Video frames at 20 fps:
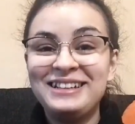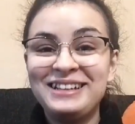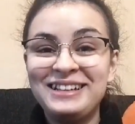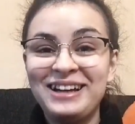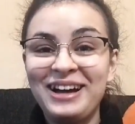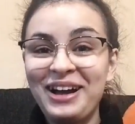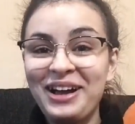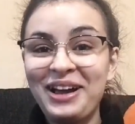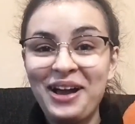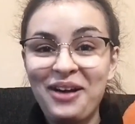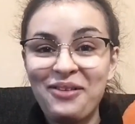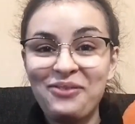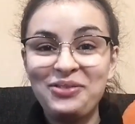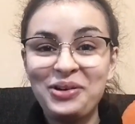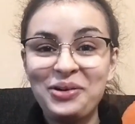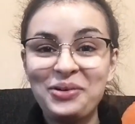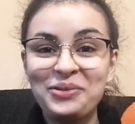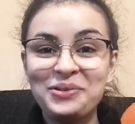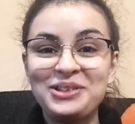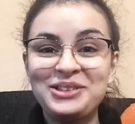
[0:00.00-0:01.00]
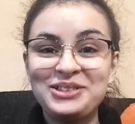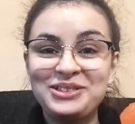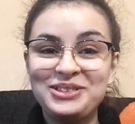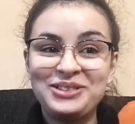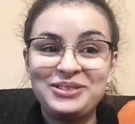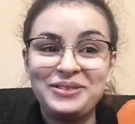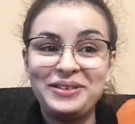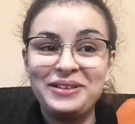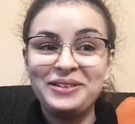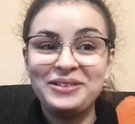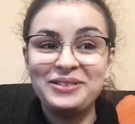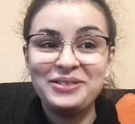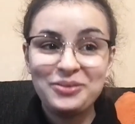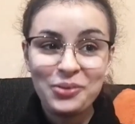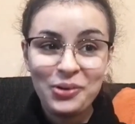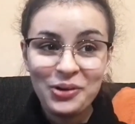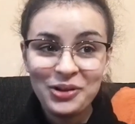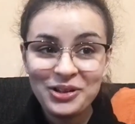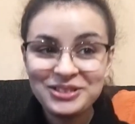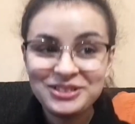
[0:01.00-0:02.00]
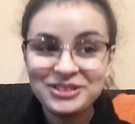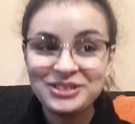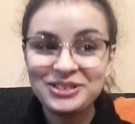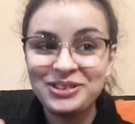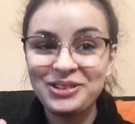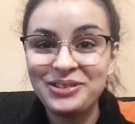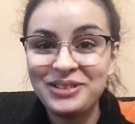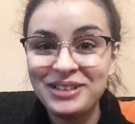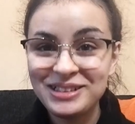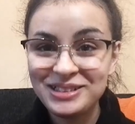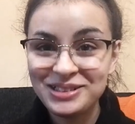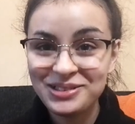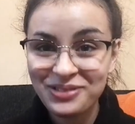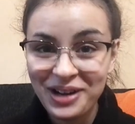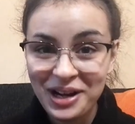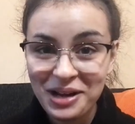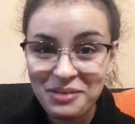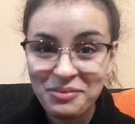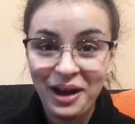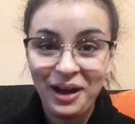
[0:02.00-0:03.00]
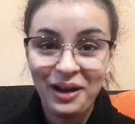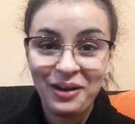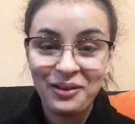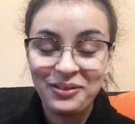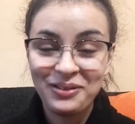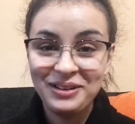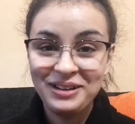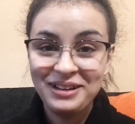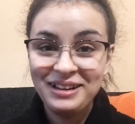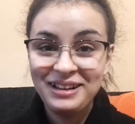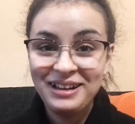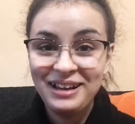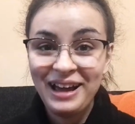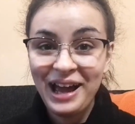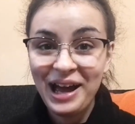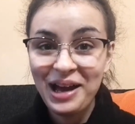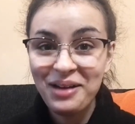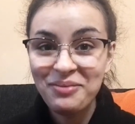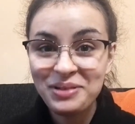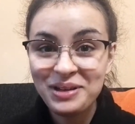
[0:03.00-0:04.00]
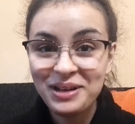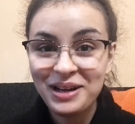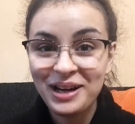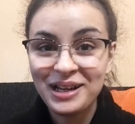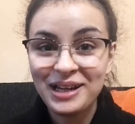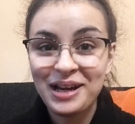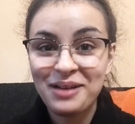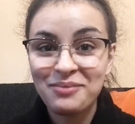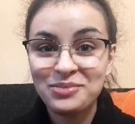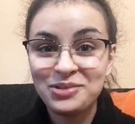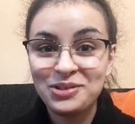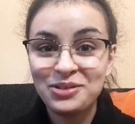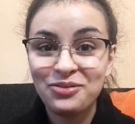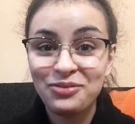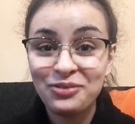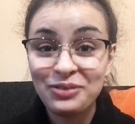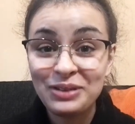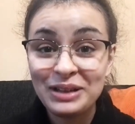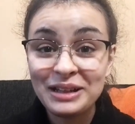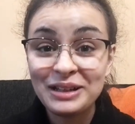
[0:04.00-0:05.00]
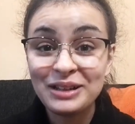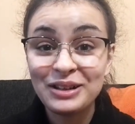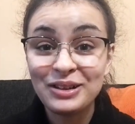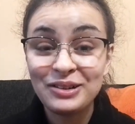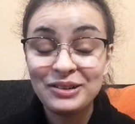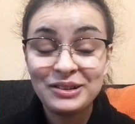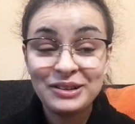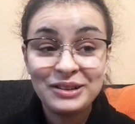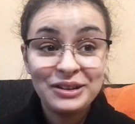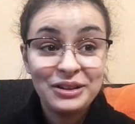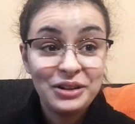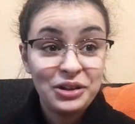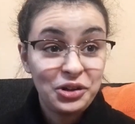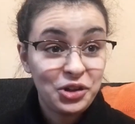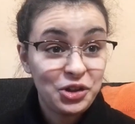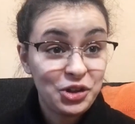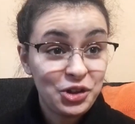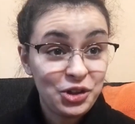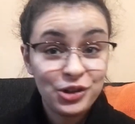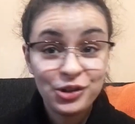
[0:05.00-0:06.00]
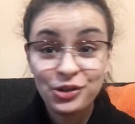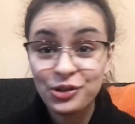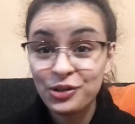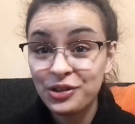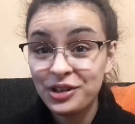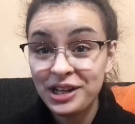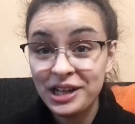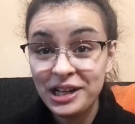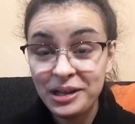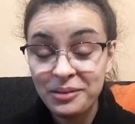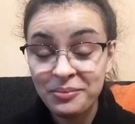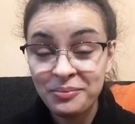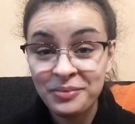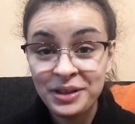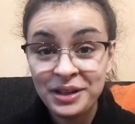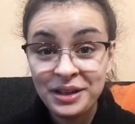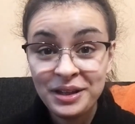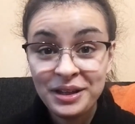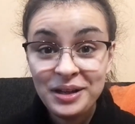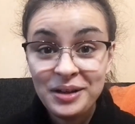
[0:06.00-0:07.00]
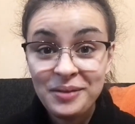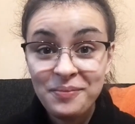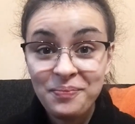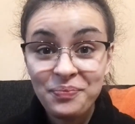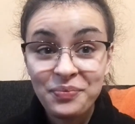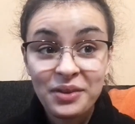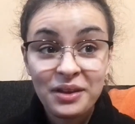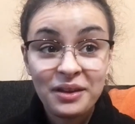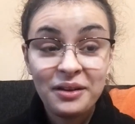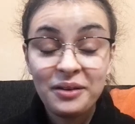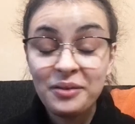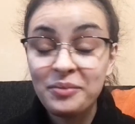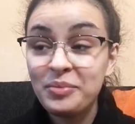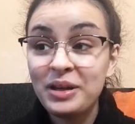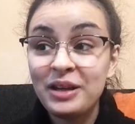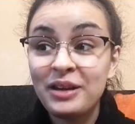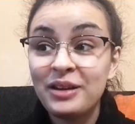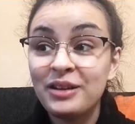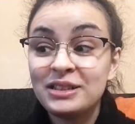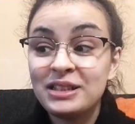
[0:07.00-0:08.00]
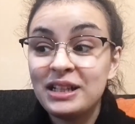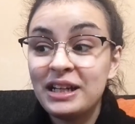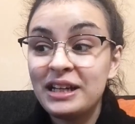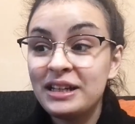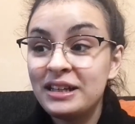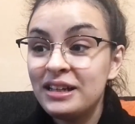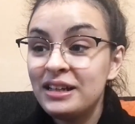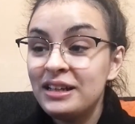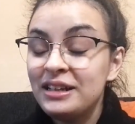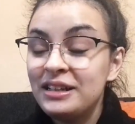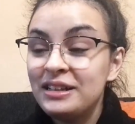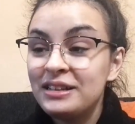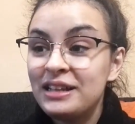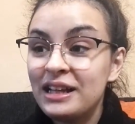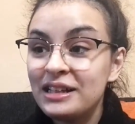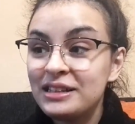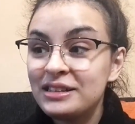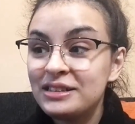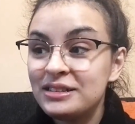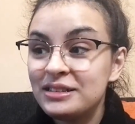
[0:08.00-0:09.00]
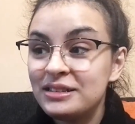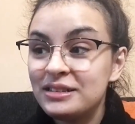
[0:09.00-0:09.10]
I have no words to describe how happy I am to feel her or him, because like that's